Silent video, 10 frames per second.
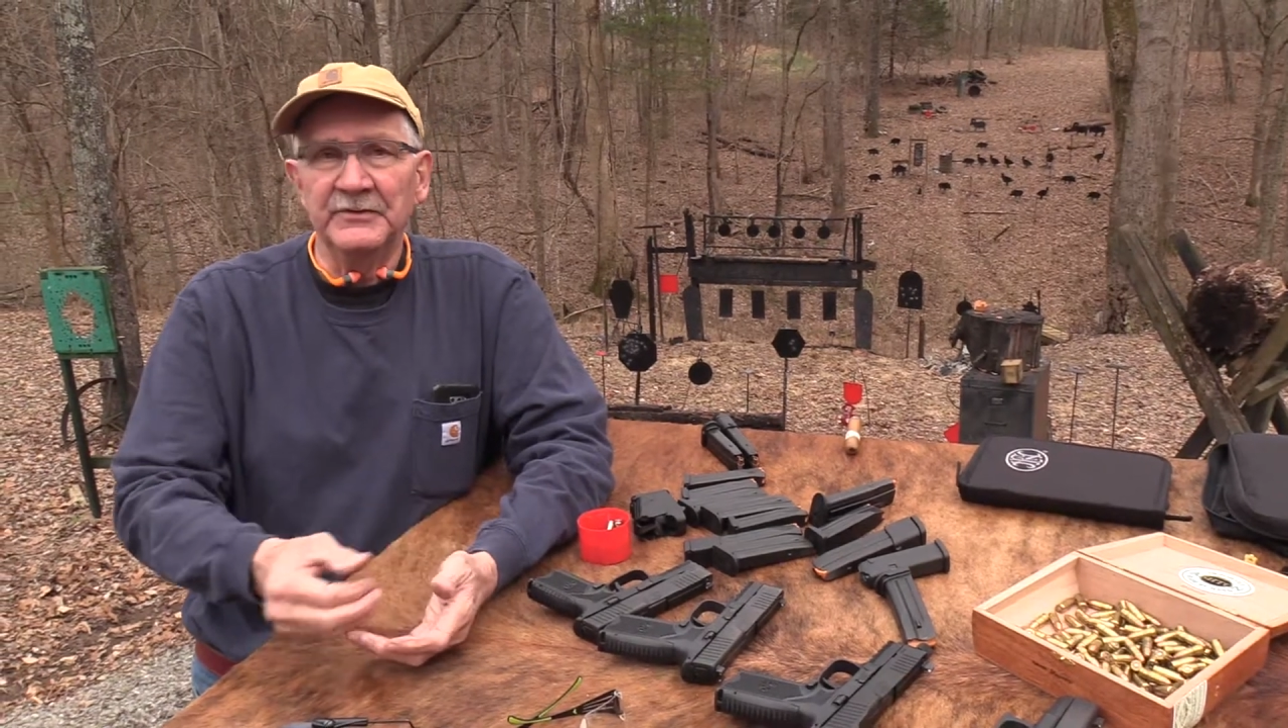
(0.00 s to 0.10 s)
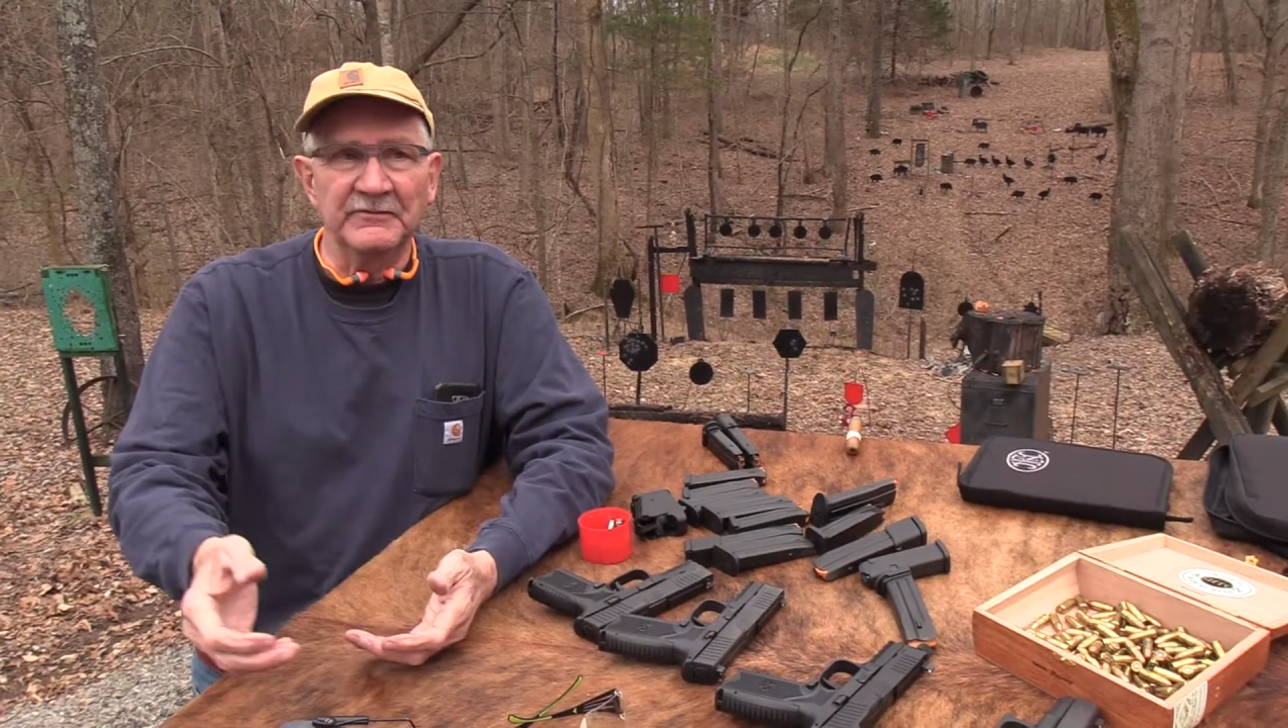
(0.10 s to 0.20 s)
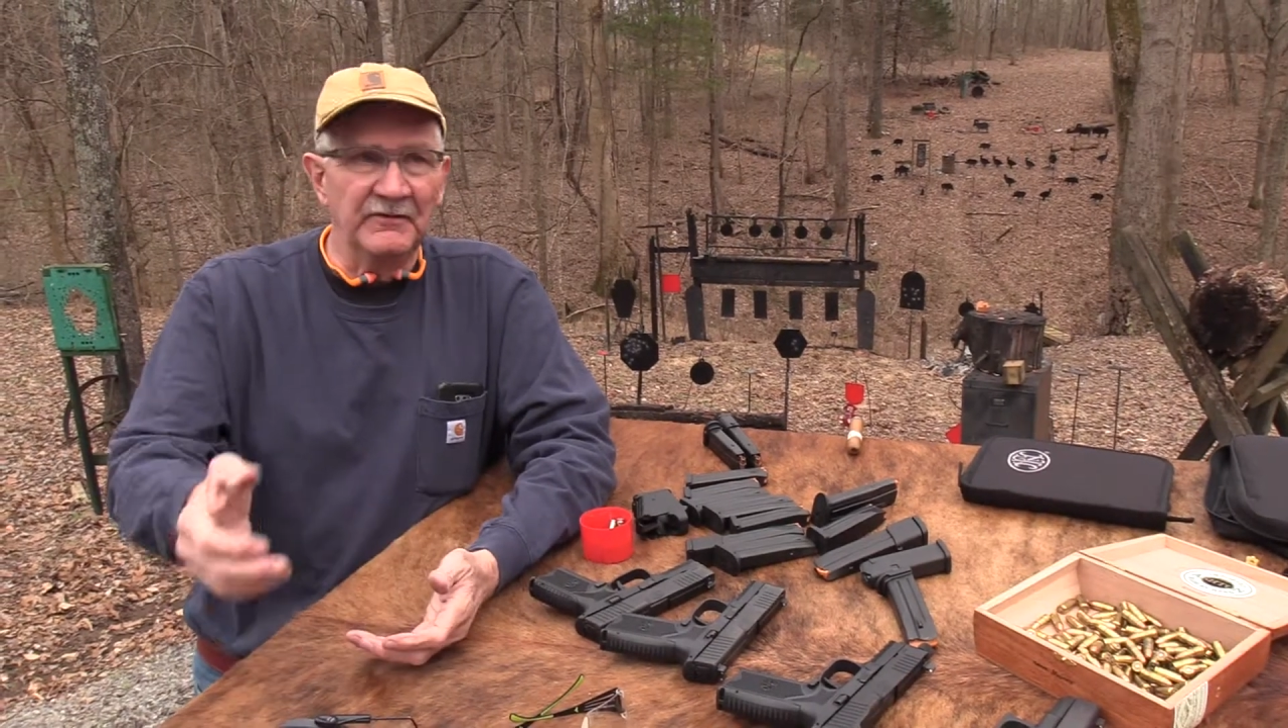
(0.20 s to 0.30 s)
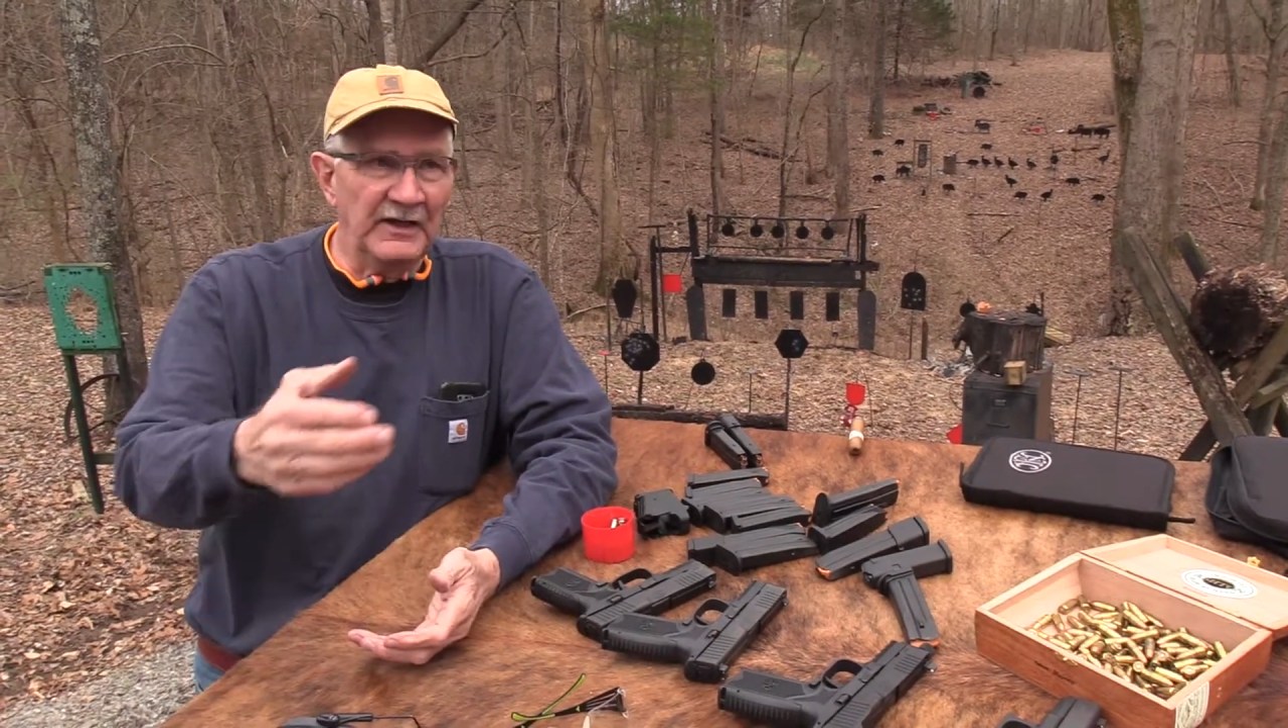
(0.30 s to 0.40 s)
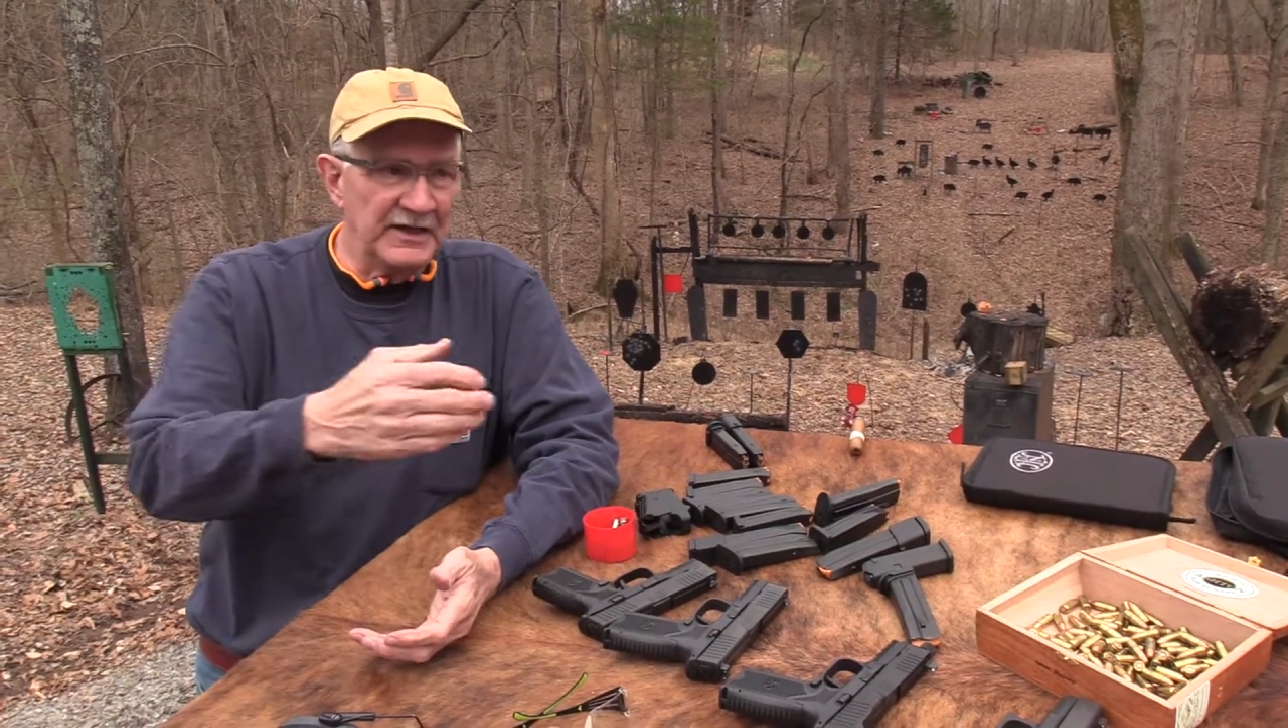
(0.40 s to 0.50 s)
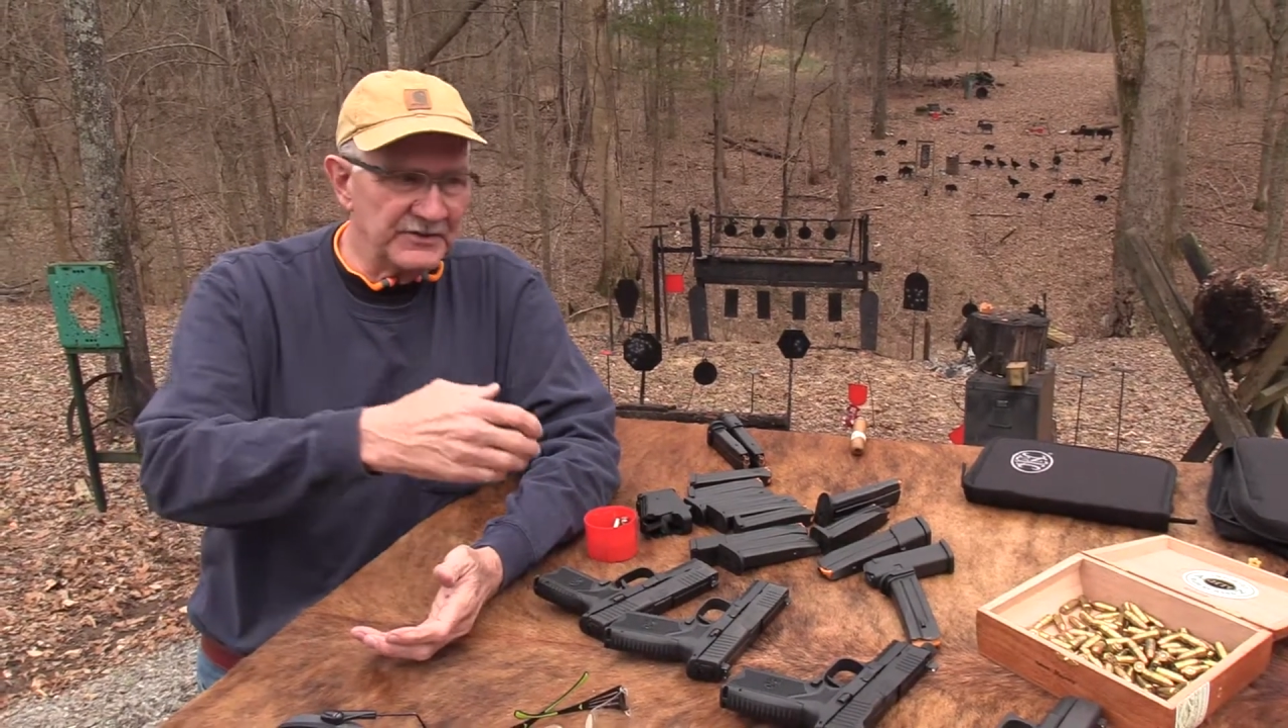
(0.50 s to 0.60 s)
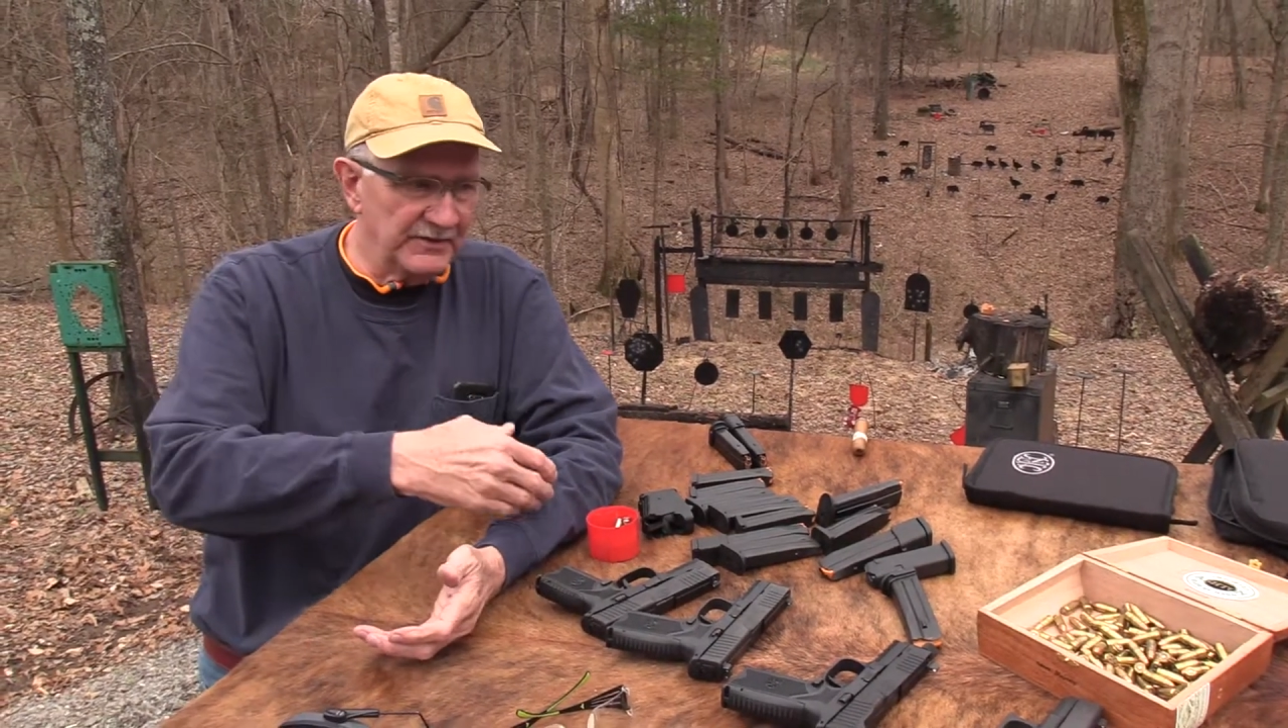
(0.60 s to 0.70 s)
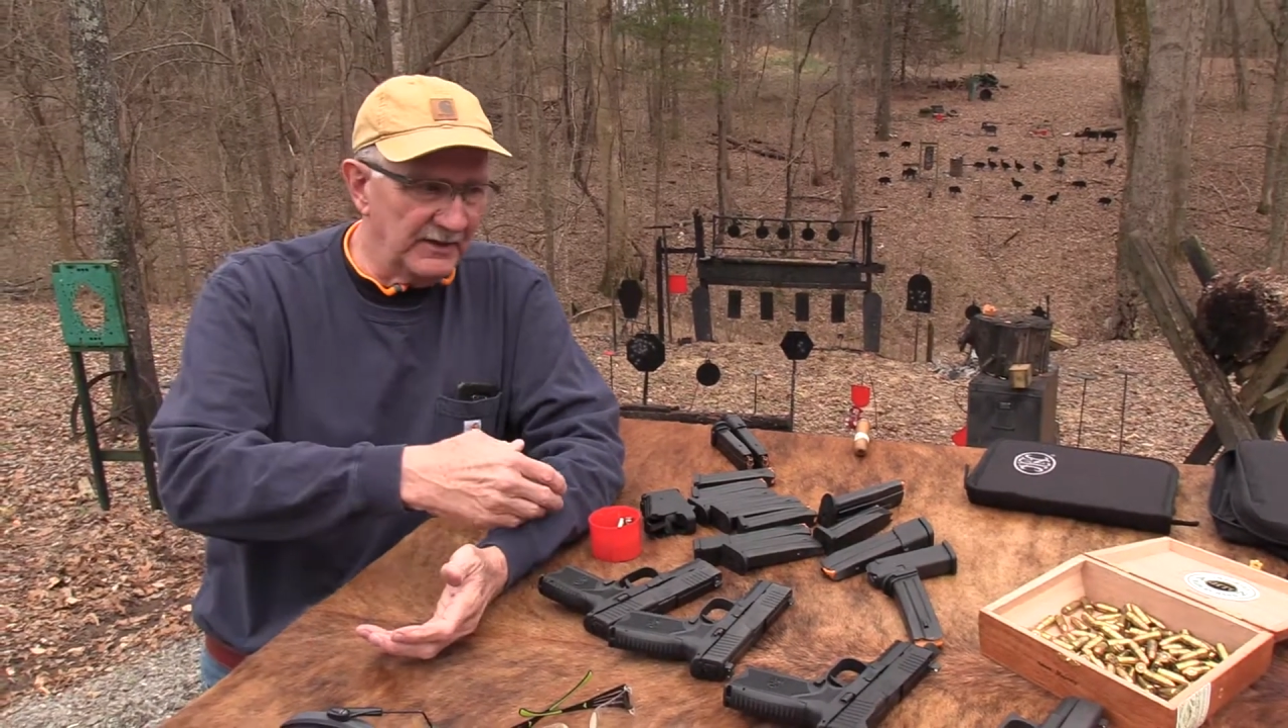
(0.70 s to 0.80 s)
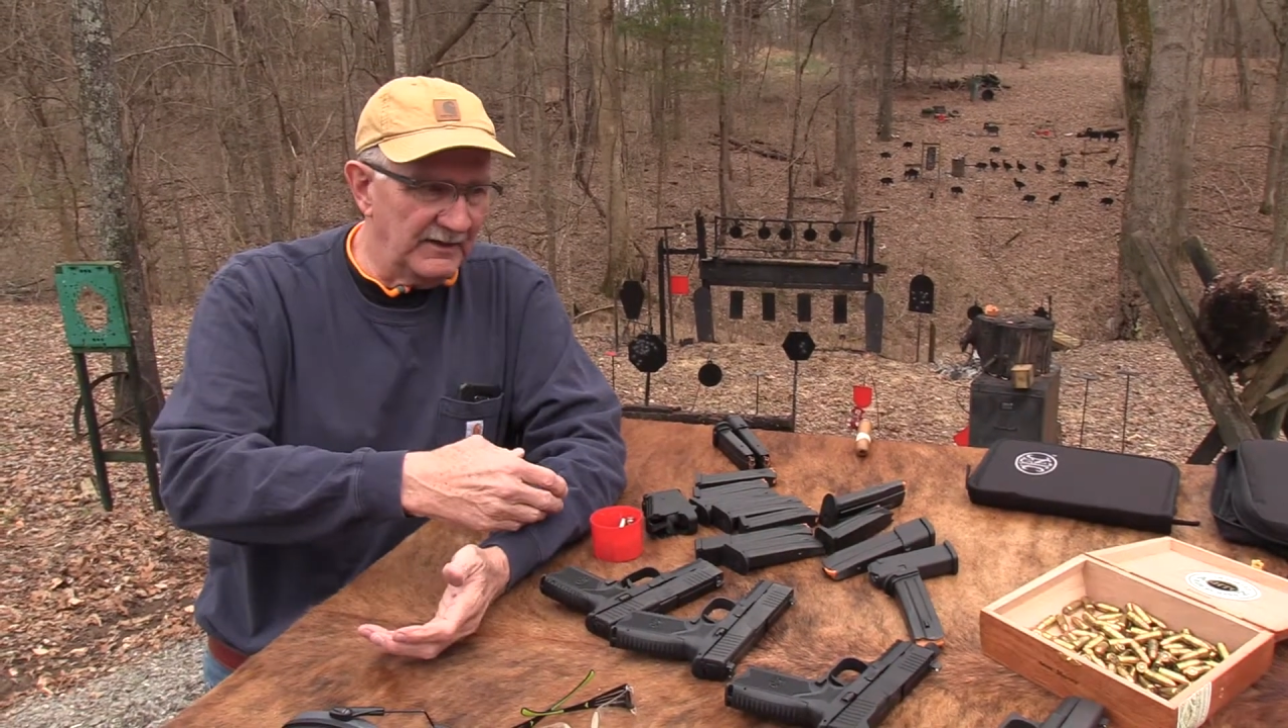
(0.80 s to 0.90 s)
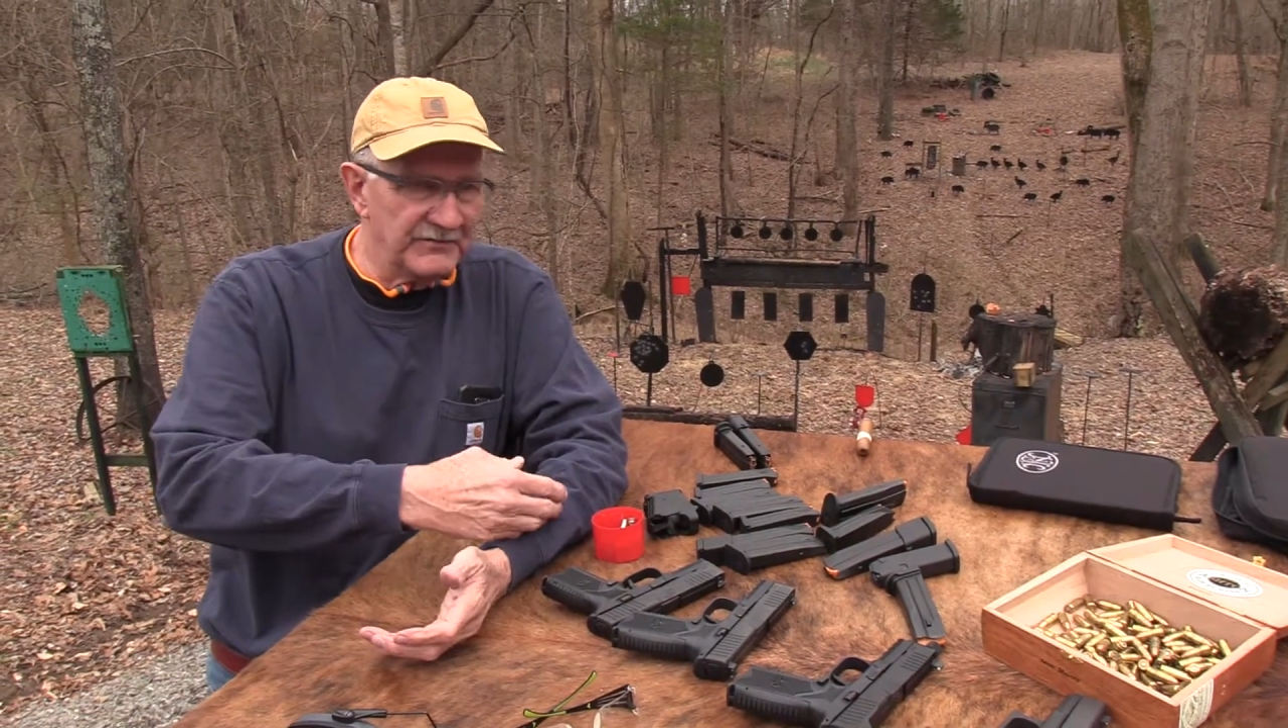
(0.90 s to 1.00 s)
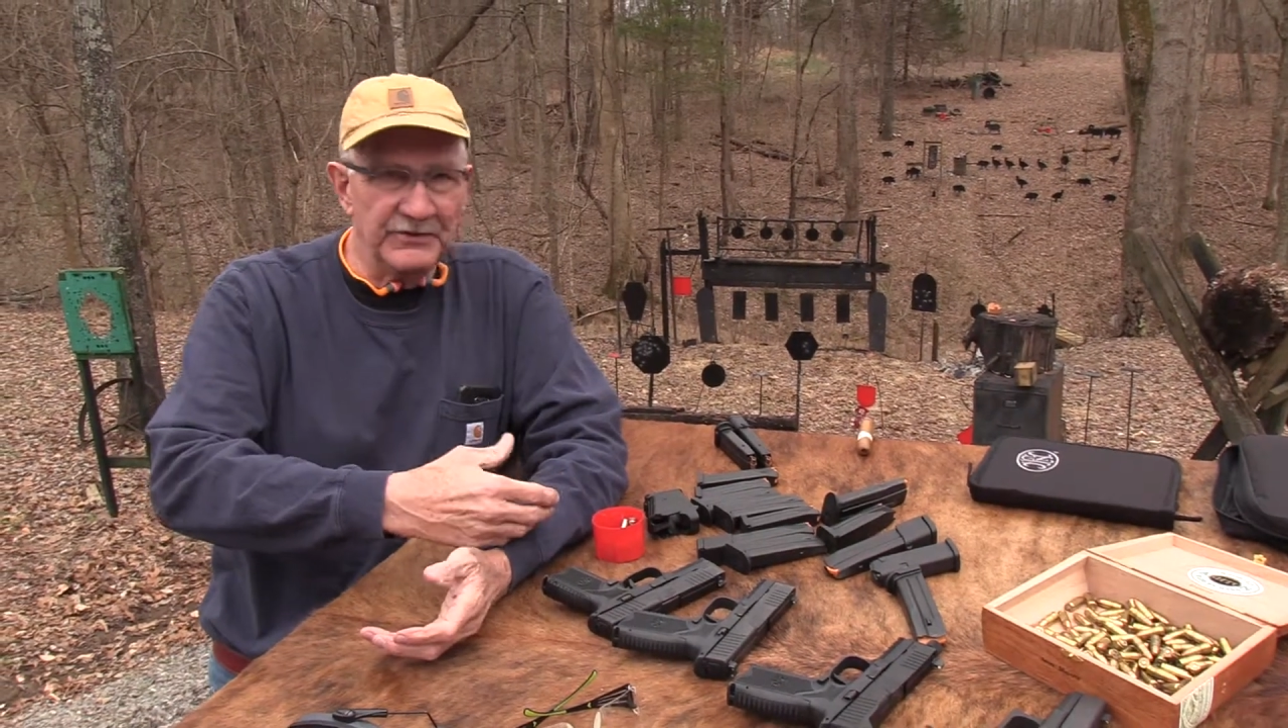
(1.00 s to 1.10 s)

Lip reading: to a flash drive